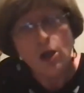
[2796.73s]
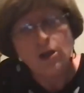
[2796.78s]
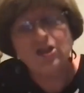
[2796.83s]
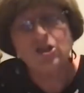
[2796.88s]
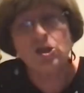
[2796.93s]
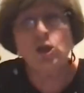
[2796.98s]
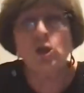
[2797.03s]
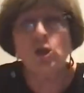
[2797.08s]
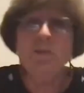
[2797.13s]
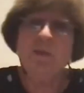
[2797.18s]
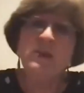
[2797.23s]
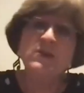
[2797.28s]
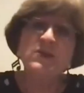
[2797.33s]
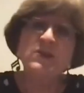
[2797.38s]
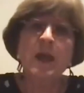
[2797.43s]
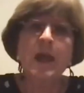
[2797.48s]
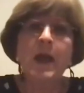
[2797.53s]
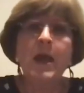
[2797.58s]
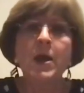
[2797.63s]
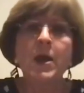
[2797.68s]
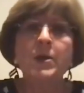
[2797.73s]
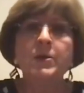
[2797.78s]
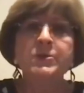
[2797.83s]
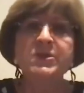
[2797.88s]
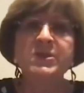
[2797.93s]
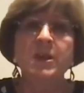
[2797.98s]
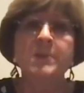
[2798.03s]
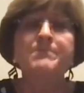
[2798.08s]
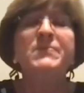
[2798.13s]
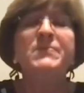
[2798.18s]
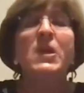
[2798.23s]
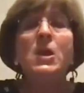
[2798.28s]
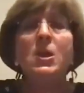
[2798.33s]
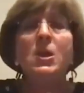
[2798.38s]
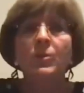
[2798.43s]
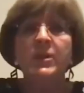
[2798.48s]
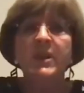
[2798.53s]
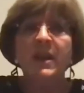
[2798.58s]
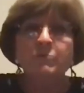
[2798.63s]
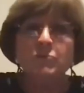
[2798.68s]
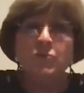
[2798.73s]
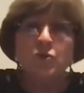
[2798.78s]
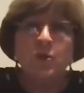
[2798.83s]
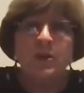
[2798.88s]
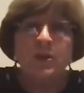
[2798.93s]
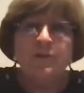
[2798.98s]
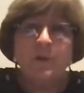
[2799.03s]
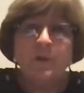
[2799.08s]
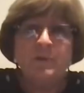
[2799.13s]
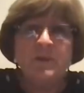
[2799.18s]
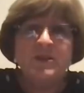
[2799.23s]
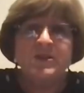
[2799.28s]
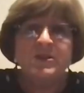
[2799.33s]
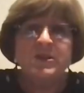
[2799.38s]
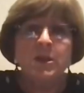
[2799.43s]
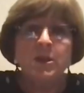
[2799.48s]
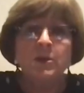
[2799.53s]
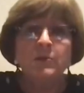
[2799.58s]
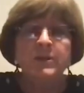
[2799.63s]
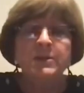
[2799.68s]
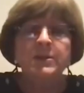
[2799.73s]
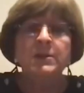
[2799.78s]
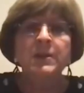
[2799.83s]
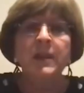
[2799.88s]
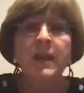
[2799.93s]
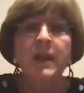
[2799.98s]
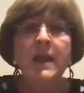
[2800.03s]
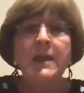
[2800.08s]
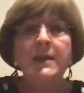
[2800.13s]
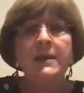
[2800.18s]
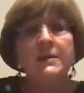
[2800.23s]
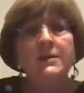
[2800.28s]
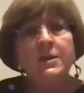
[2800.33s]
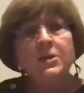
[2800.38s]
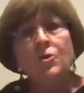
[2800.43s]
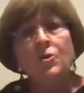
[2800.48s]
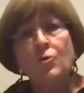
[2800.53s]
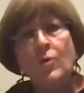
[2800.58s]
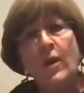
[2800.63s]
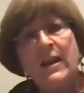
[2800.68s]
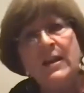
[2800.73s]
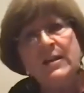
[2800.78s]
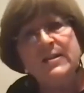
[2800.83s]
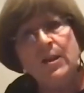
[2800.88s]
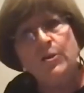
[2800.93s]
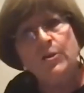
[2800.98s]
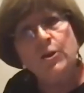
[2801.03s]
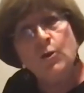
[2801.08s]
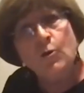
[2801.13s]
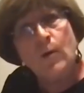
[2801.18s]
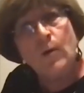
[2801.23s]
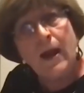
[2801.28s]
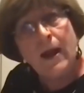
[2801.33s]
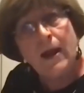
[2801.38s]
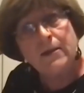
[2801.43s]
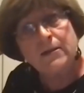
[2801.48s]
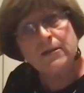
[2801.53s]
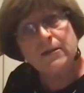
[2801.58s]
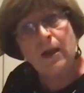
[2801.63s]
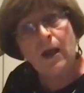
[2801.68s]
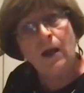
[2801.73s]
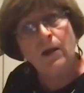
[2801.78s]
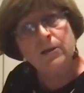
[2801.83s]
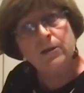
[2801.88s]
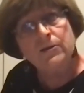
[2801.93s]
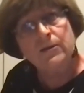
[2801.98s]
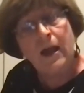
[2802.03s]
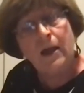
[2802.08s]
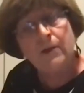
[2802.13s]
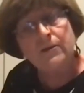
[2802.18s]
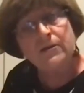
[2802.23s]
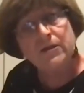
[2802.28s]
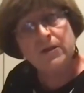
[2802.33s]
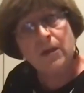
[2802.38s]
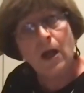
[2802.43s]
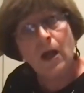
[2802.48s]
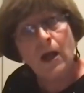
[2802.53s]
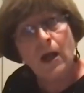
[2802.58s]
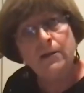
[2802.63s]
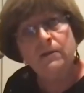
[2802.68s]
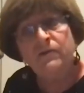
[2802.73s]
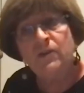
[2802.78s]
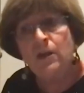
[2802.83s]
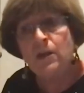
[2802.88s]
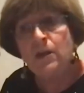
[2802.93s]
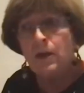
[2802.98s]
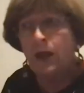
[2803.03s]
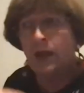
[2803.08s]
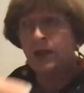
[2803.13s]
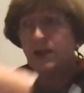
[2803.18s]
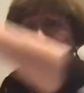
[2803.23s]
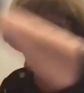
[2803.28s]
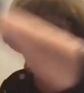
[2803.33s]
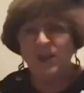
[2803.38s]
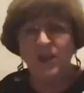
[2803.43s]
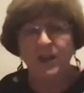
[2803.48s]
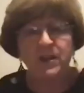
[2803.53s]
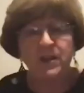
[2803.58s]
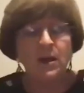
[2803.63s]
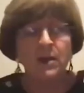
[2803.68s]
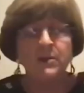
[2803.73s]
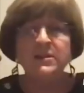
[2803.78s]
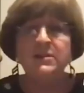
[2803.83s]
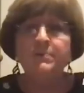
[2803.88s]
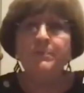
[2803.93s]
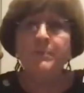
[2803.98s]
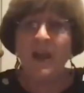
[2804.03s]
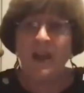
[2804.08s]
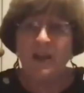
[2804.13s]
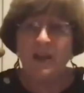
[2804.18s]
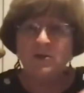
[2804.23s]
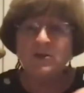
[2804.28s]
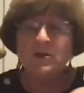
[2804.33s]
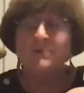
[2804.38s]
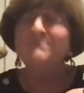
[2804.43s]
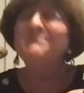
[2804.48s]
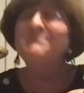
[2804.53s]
slurping sounds, and we'd have them drink from the center in the lake and then graze on the grass out on, outside of the, I'd have like a painter,